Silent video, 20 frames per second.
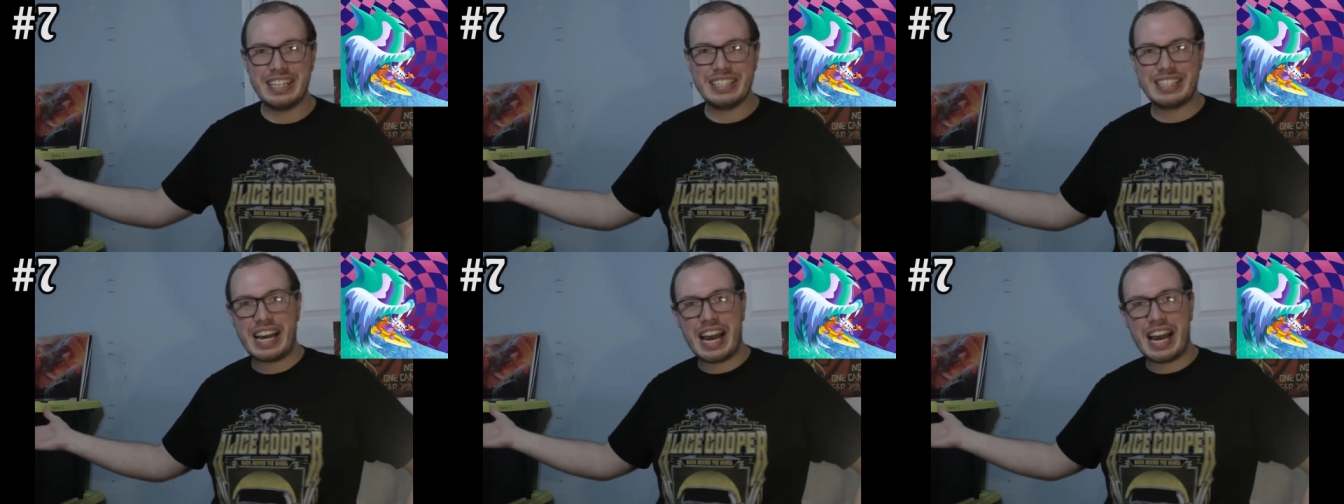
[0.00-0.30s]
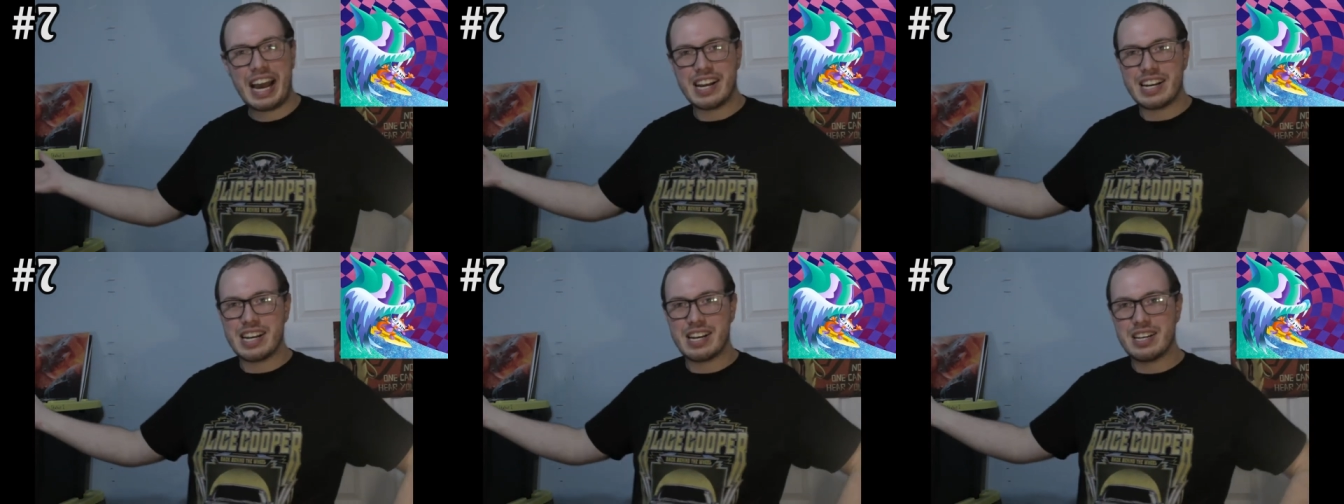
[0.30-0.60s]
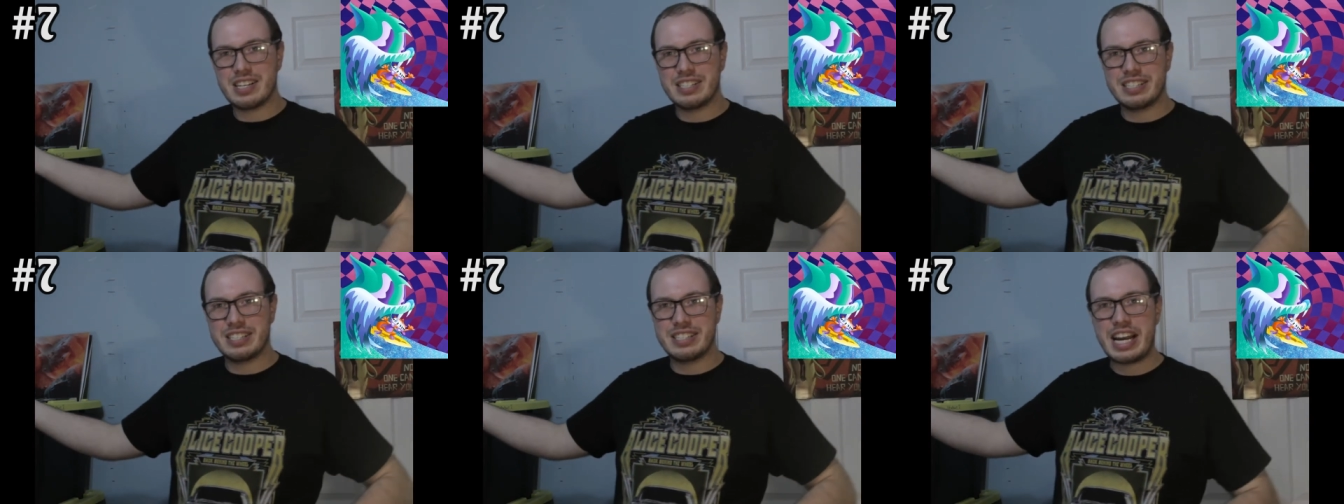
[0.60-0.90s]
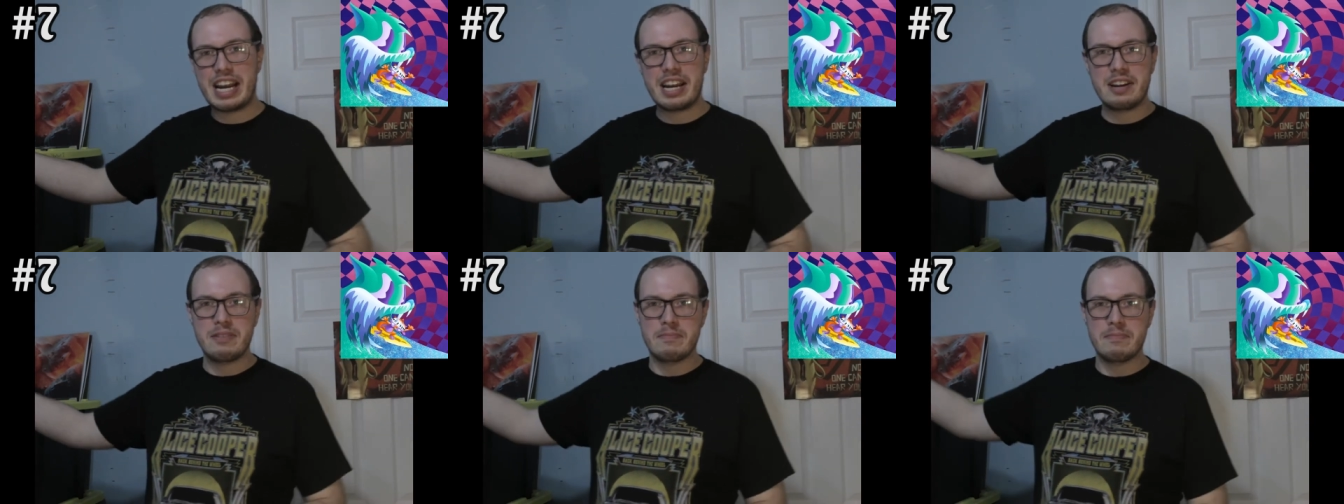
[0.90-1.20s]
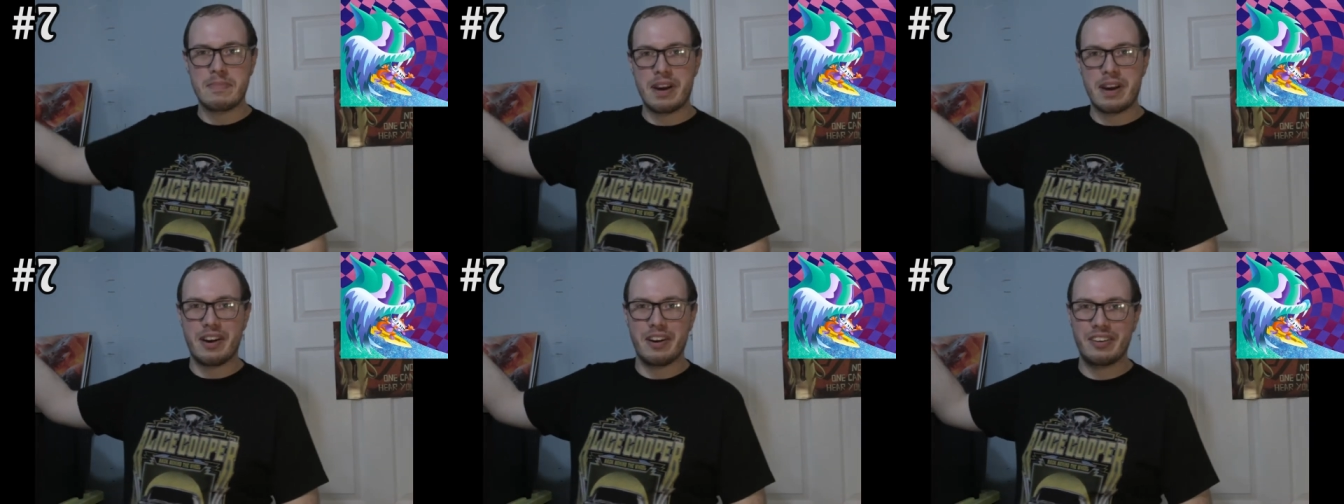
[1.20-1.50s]
Dada's
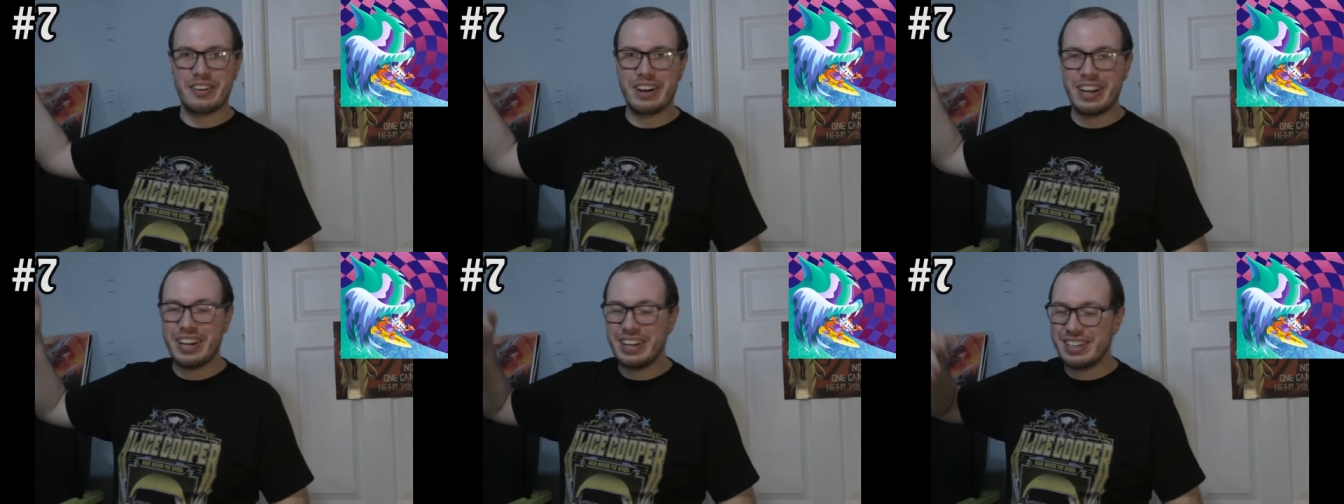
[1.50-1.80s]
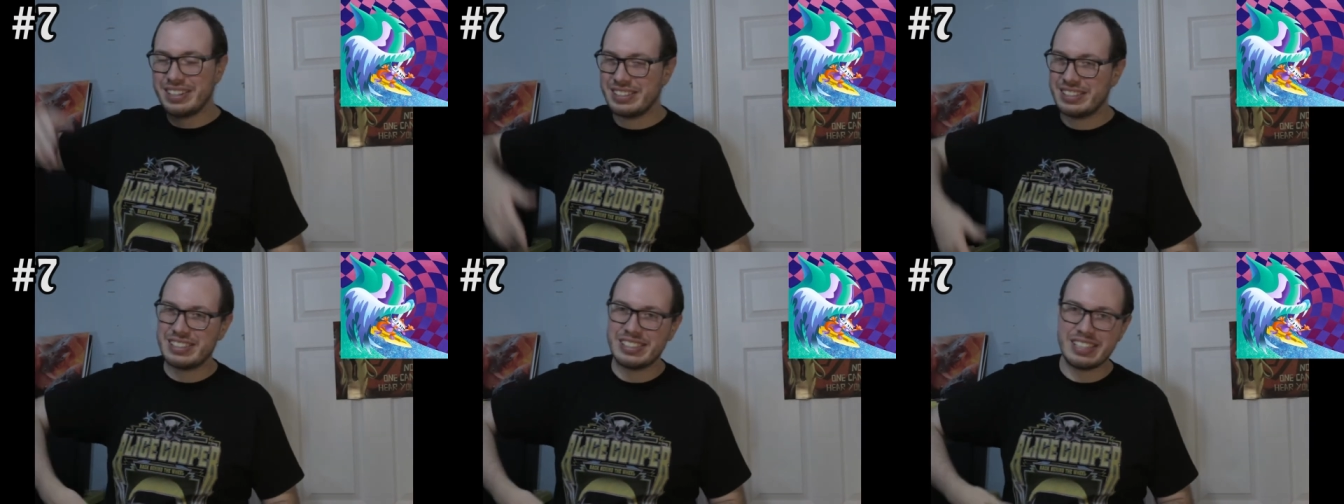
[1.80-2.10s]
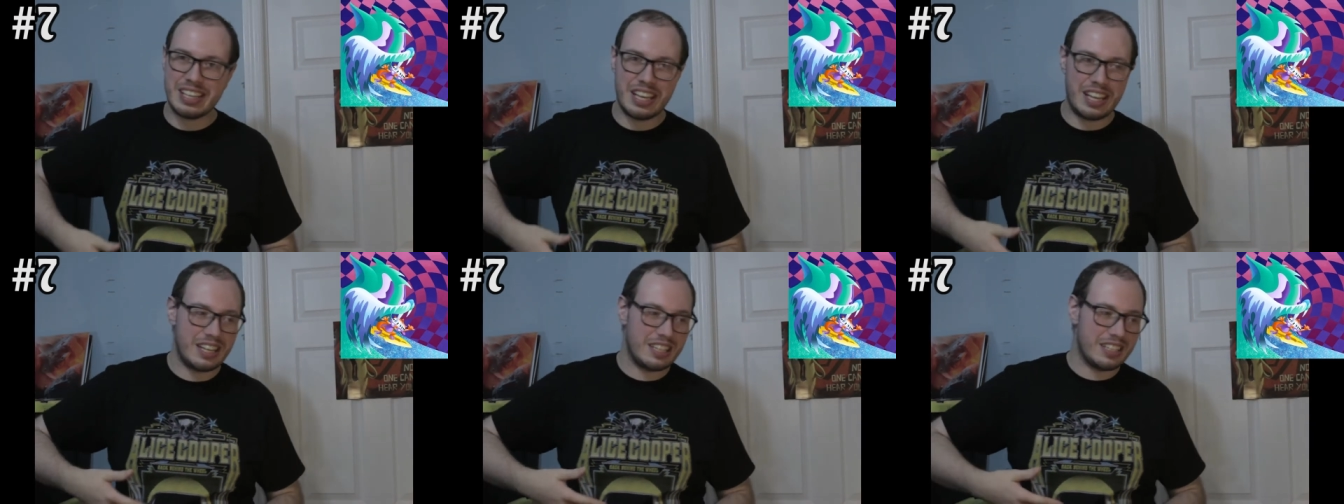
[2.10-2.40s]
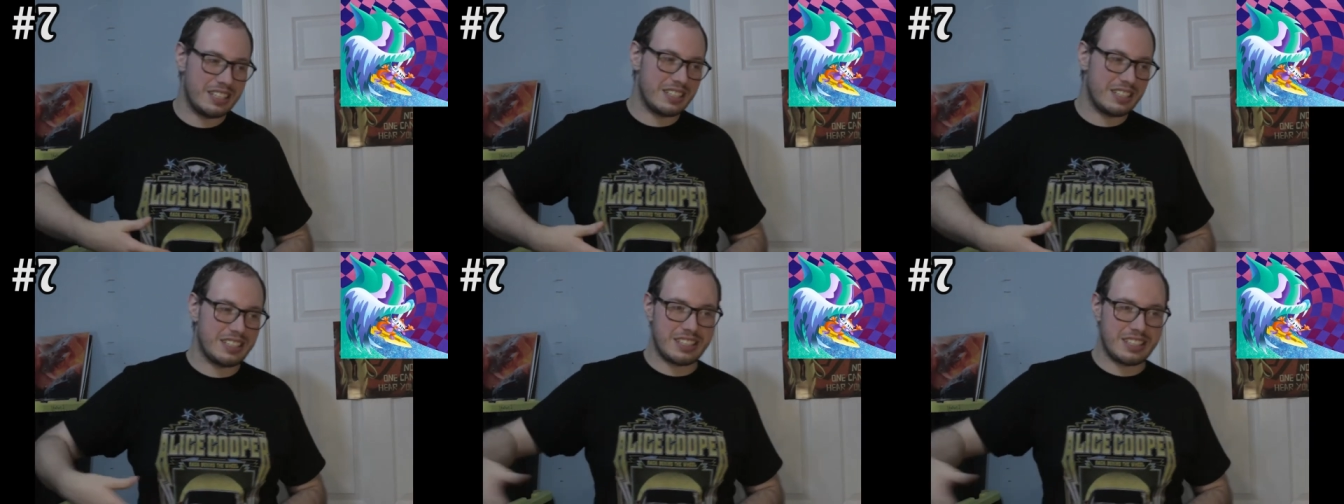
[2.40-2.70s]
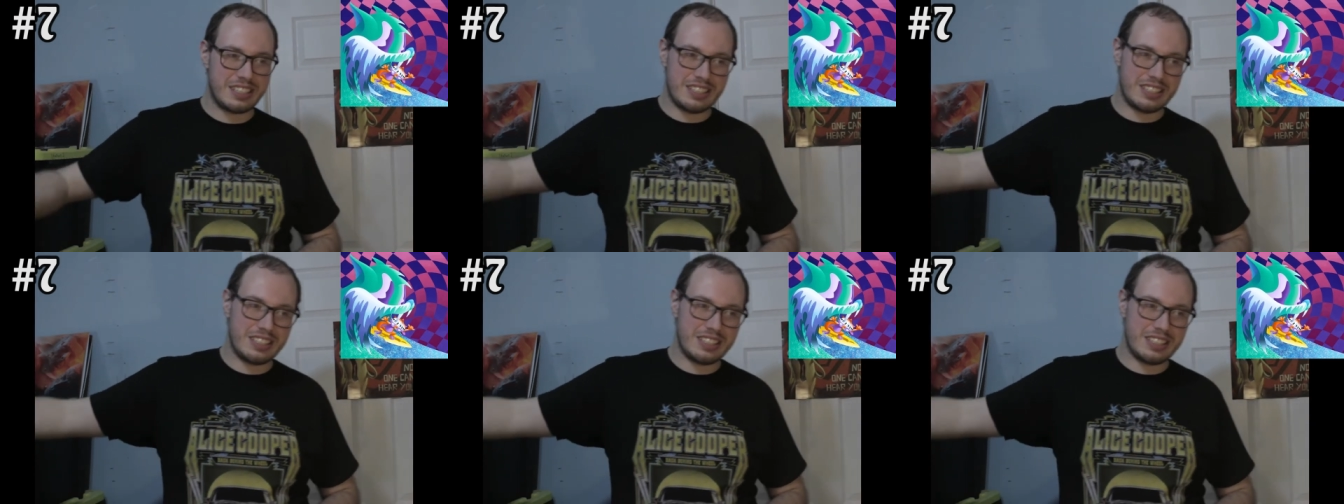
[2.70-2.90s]
nightmare is is